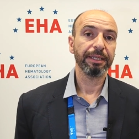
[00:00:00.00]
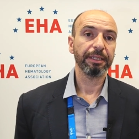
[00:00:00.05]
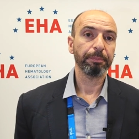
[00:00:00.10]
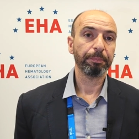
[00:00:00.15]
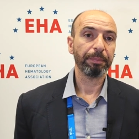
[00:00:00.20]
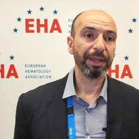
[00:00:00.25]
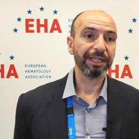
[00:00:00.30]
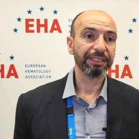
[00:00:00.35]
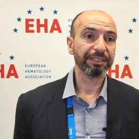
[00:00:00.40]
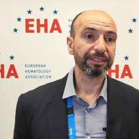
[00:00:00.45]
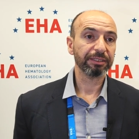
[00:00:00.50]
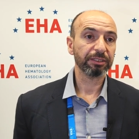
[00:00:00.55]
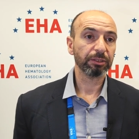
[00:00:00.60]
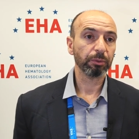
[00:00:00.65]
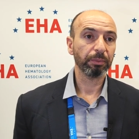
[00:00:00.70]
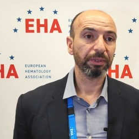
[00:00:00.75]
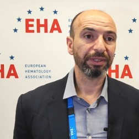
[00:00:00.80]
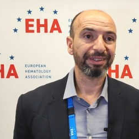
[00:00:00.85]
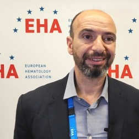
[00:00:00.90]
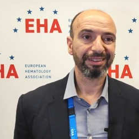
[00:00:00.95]
in patients
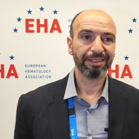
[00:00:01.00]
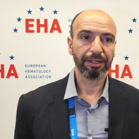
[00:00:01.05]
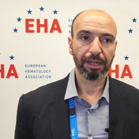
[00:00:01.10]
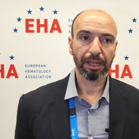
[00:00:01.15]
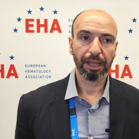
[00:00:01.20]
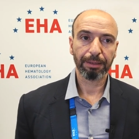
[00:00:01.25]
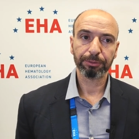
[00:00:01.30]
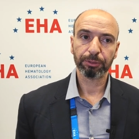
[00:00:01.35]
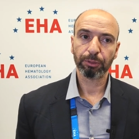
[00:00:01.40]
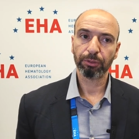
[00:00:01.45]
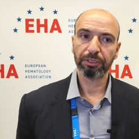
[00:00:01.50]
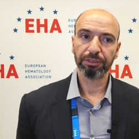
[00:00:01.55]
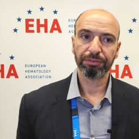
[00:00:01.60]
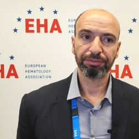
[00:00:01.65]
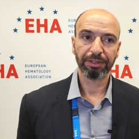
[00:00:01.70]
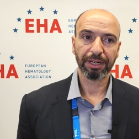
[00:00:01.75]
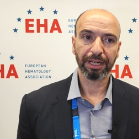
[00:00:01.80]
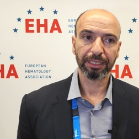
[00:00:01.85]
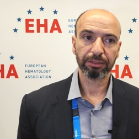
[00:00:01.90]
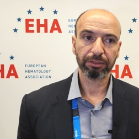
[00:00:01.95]
with relapsed or
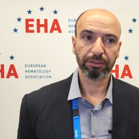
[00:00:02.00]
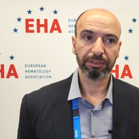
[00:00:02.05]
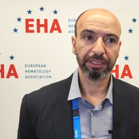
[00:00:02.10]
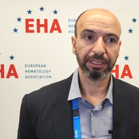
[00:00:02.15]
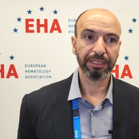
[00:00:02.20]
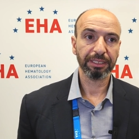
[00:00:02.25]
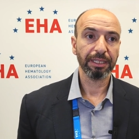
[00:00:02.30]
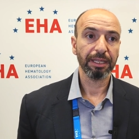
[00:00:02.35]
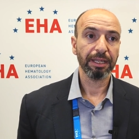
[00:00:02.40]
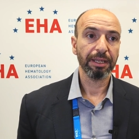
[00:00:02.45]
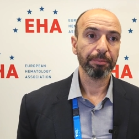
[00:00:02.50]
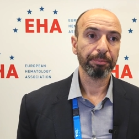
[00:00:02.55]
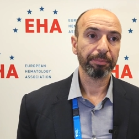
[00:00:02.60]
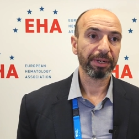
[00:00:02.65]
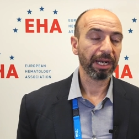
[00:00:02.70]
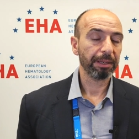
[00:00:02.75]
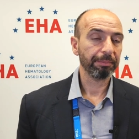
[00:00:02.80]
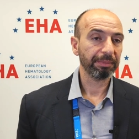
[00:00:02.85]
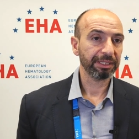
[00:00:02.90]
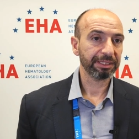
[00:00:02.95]
refractory
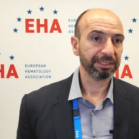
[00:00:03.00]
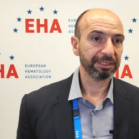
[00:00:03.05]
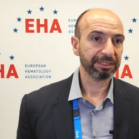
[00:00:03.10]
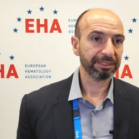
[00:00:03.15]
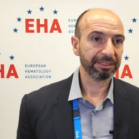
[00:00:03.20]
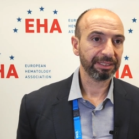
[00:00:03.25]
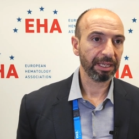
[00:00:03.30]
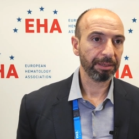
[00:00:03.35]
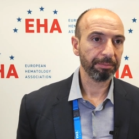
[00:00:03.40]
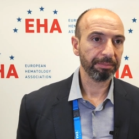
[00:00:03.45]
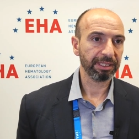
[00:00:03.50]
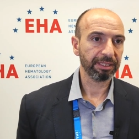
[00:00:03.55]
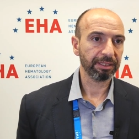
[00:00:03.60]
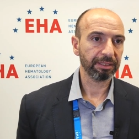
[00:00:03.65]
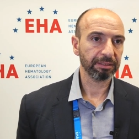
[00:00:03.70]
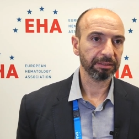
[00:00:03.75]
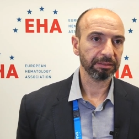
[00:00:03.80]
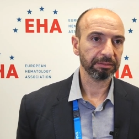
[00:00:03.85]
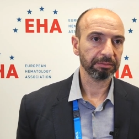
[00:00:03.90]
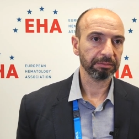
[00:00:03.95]
primary systemic,
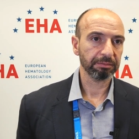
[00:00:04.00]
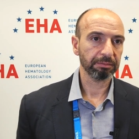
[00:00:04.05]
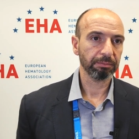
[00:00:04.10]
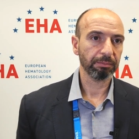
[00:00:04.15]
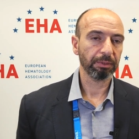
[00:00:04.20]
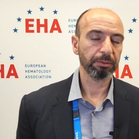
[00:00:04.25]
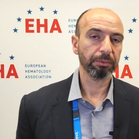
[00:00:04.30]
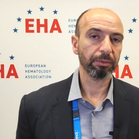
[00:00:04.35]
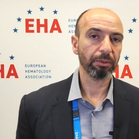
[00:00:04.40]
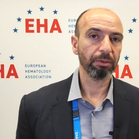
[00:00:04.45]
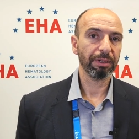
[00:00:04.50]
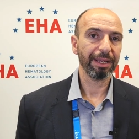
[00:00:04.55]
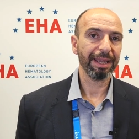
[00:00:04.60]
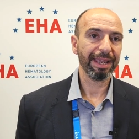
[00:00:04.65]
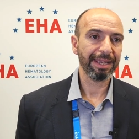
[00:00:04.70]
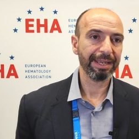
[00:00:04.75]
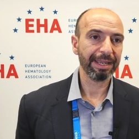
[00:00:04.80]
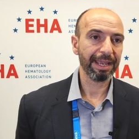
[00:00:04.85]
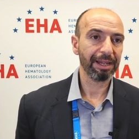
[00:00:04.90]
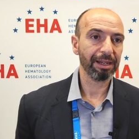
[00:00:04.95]
what we call
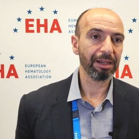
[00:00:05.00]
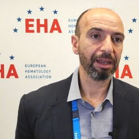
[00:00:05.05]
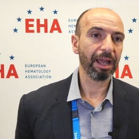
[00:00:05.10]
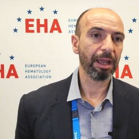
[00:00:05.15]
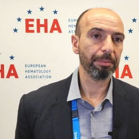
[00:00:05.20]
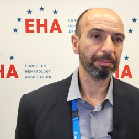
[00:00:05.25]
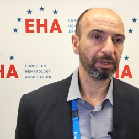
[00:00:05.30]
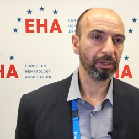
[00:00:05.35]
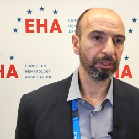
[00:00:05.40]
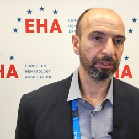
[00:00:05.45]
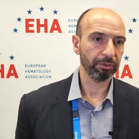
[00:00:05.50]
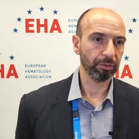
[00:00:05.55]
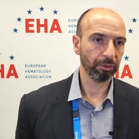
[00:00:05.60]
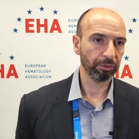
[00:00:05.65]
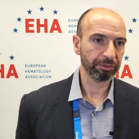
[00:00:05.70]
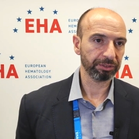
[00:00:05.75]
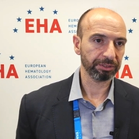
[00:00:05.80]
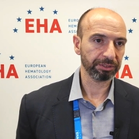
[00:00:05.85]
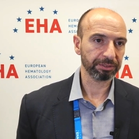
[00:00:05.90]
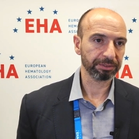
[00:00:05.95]
AL
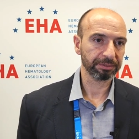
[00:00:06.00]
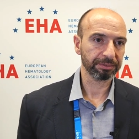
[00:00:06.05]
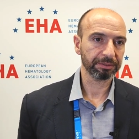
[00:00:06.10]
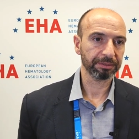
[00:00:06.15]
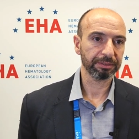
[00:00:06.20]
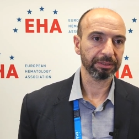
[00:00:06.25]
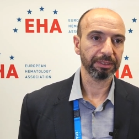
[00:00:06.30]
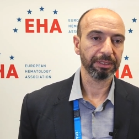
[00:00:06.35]
amyloidosis.